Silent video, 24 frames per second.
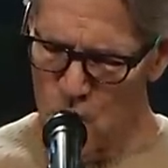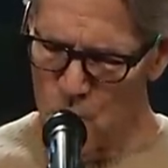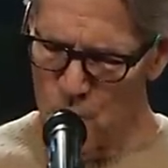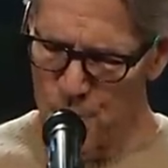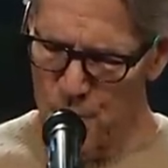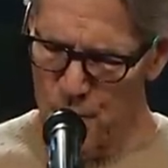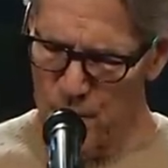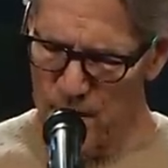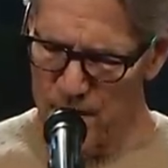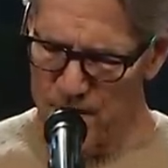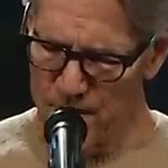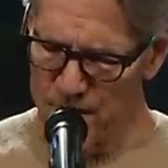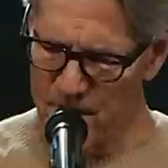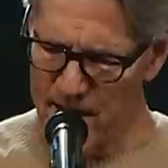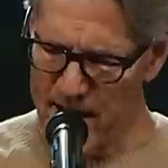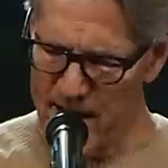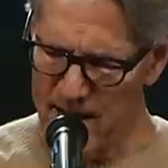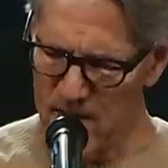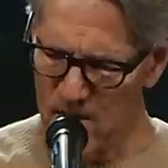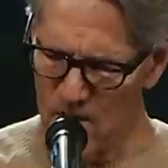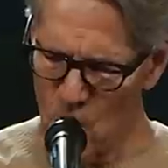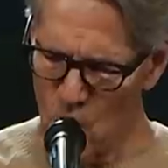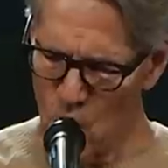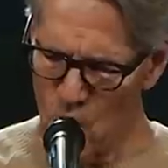who put a
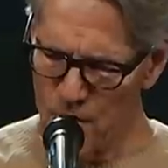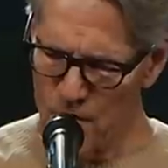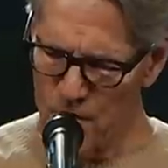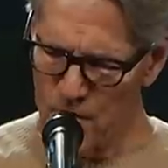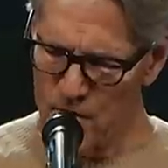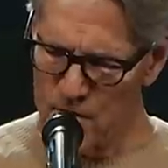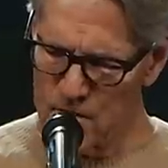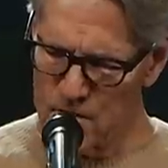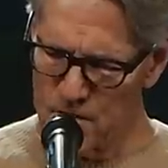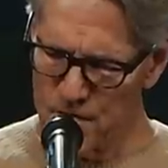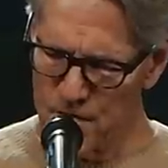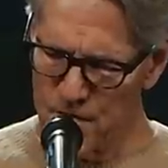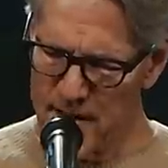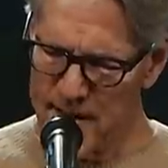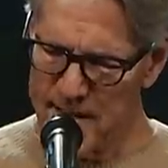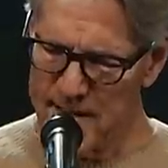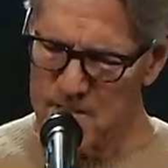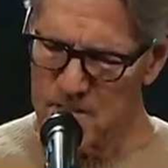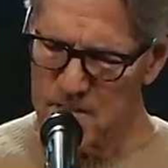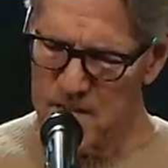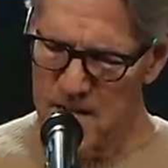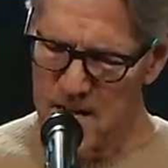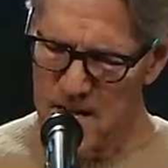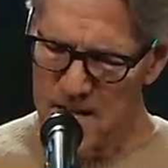veil over his
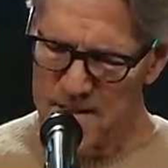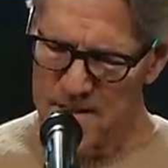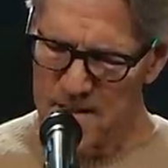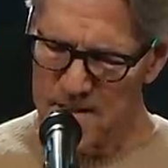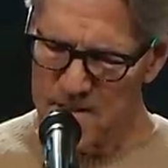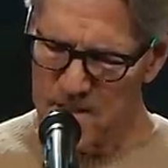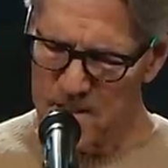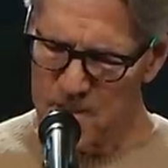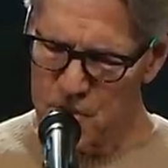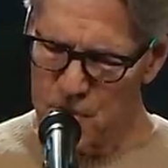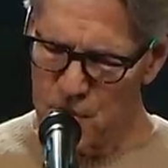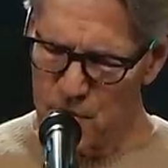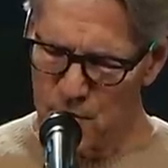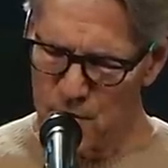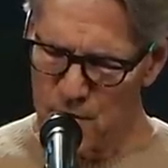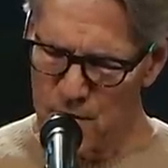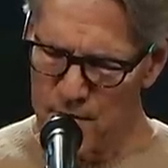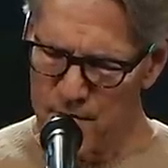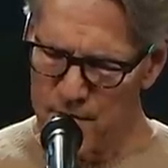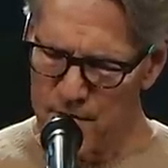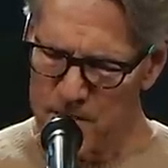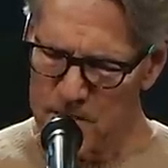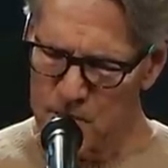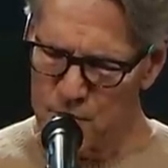face that the
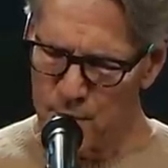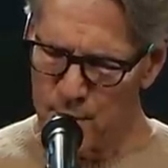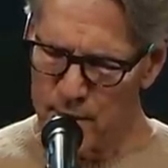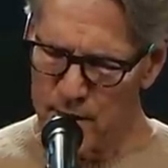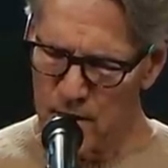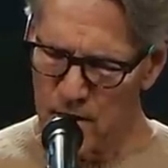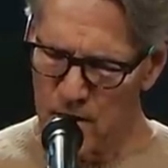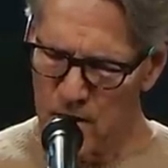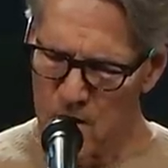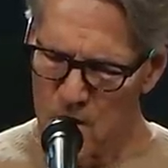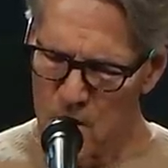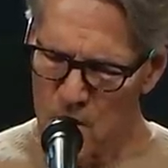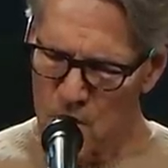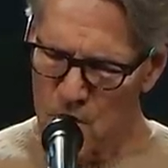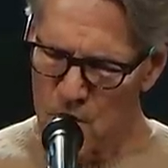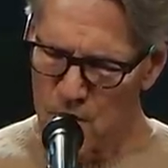children of Israel